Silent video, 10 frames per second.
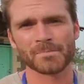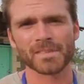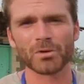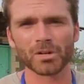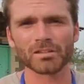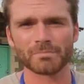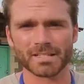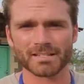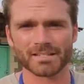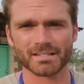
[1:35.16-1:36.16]
they will have
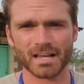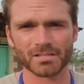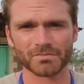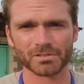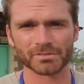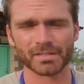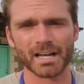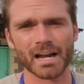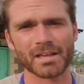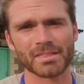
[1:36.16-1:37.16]
been successful.
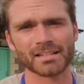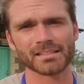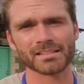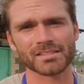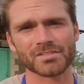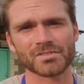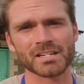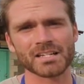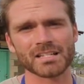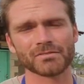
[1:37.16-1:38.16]
And I think that the
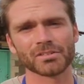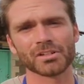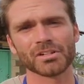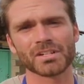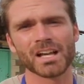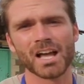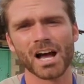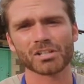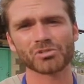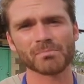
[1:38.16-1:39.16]
Sudanese have learned
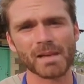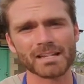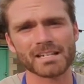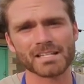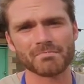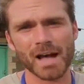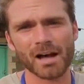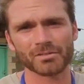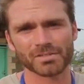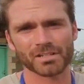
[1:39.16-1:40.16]
a tremendous
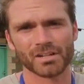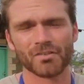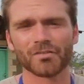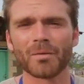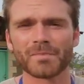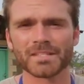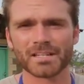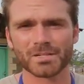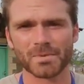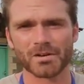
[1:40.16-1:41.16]
amount from this
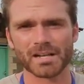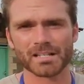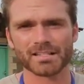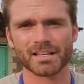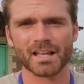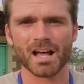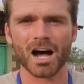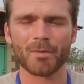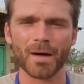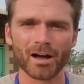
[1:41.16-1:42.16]
experience
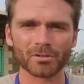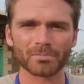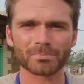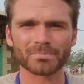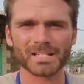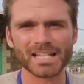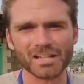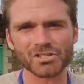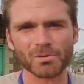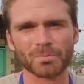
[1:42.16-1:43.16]
about
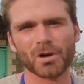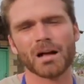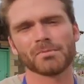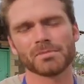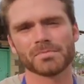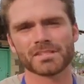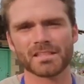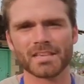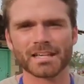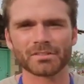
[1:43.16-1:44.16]
potential problems
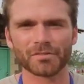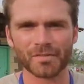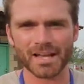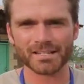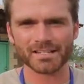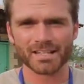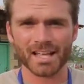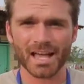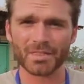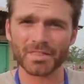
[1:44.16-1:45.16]
that they could face
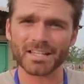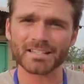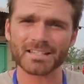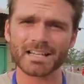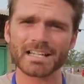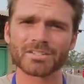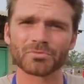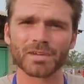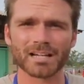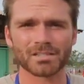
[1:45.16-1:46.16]
and things they need to
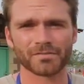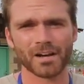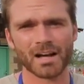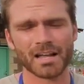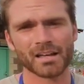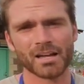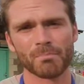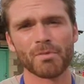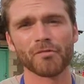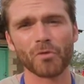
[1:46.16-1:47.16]
rectify
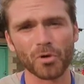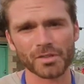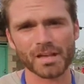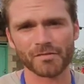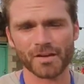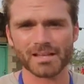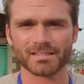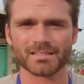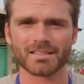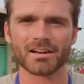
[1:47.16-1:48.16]
before they
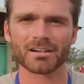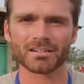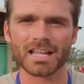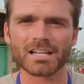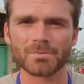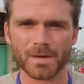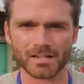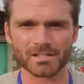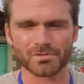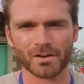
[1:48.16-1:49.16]
face their
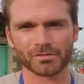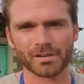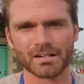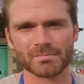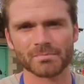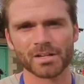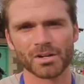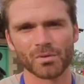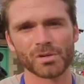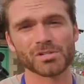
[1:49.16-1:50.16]
independence referendum,
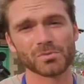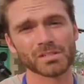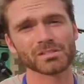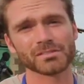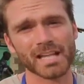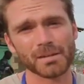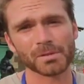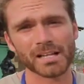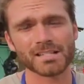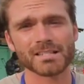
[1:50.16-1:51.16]
which will take
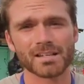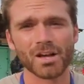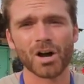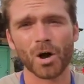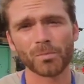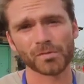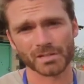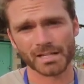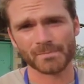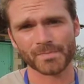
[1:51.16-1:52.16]
place,
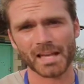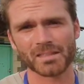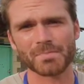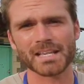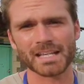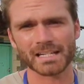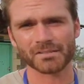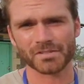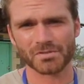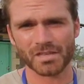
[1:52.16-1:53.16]
hopefully, at the beginning
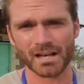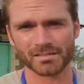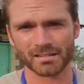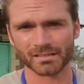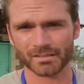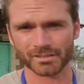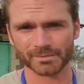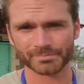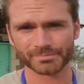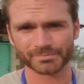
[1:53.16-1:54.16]
of
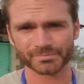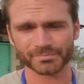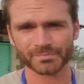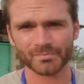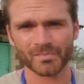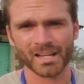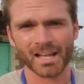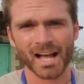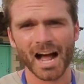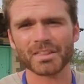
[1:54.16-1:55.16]
2011.
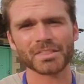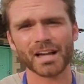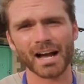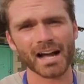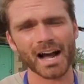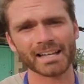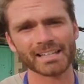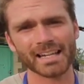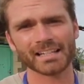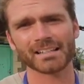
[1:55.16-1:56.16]
I
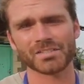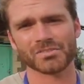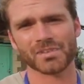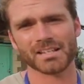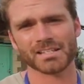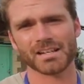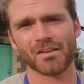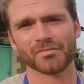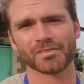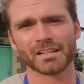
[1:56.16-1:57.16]
can't stress
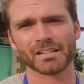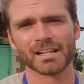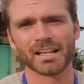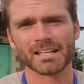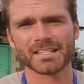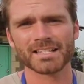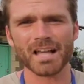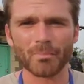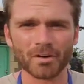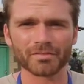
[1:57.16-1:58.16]
enough that
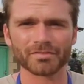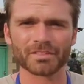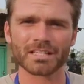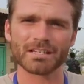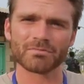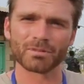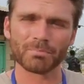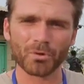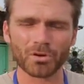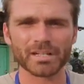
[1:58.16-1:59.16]
some of the
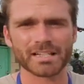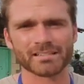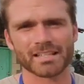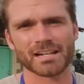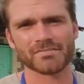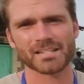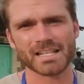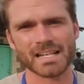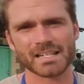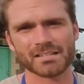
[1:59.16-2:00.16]
reporting that I've
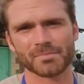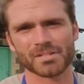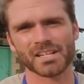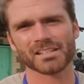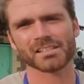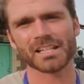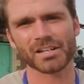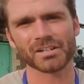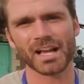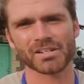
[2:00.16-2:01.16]
seen, particularly
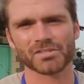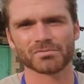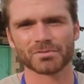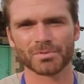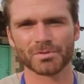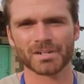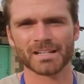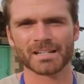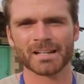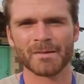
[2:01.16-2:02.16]
international reporting,